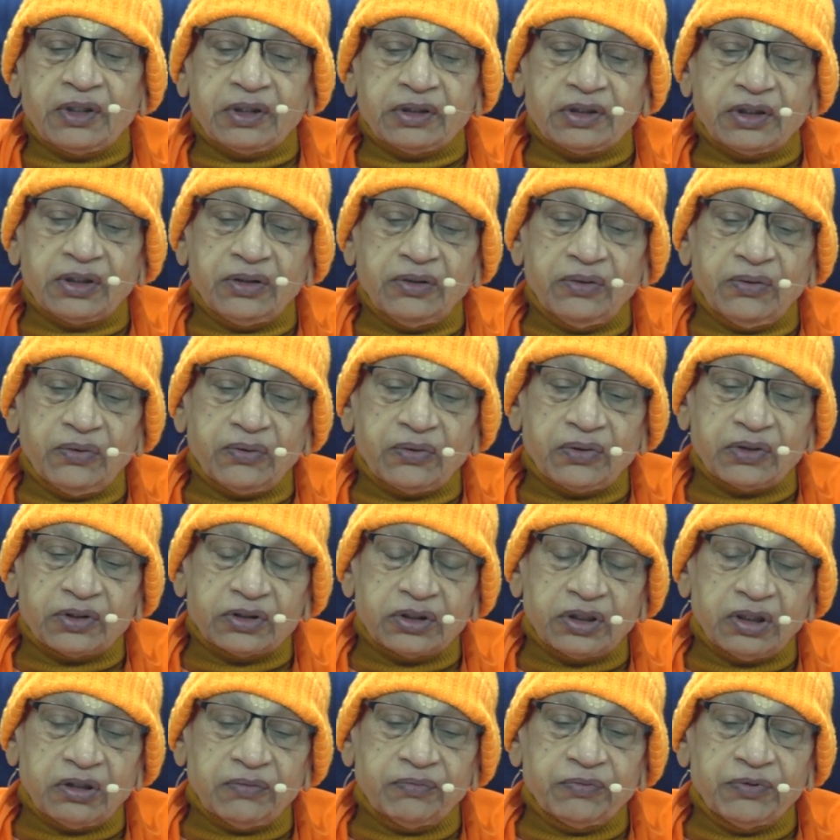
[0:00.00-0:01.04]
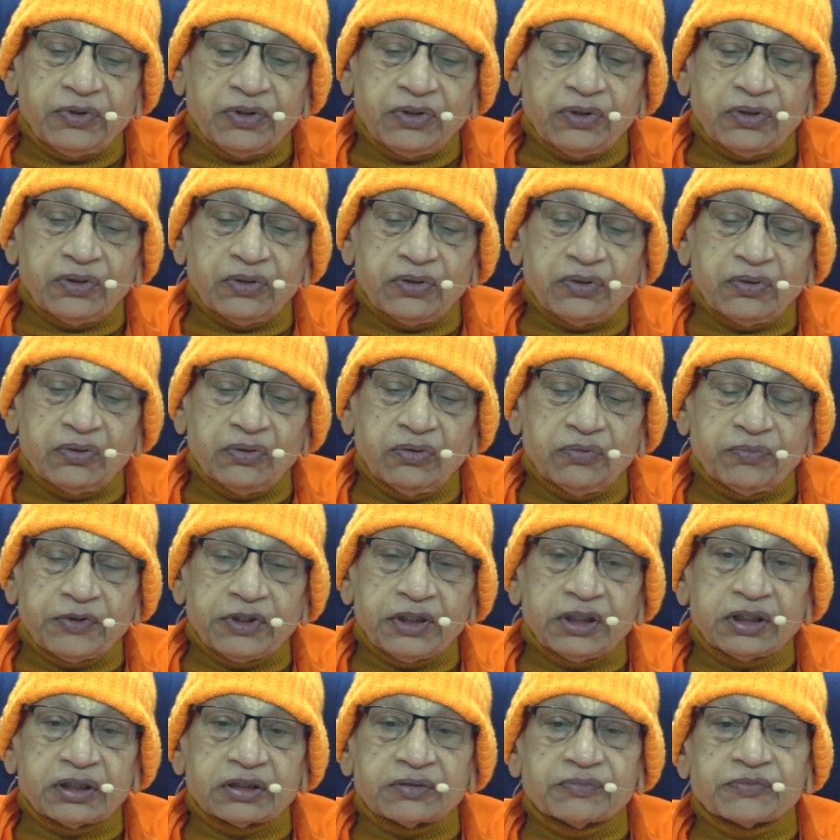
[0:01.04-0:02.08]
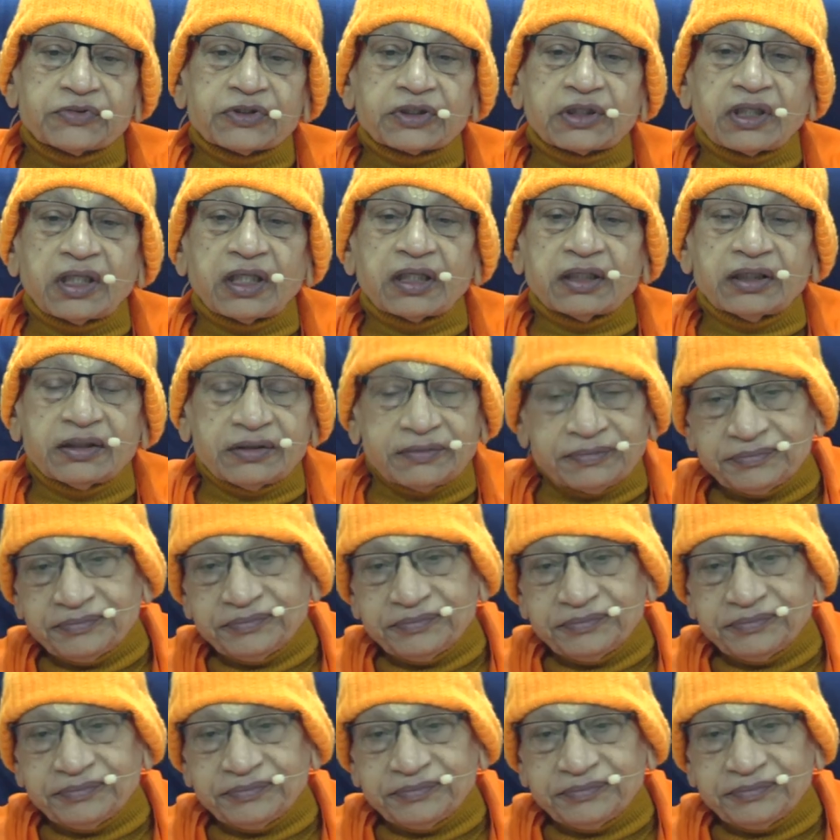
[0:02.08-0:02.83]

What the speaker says: the locus of Rupa samskara.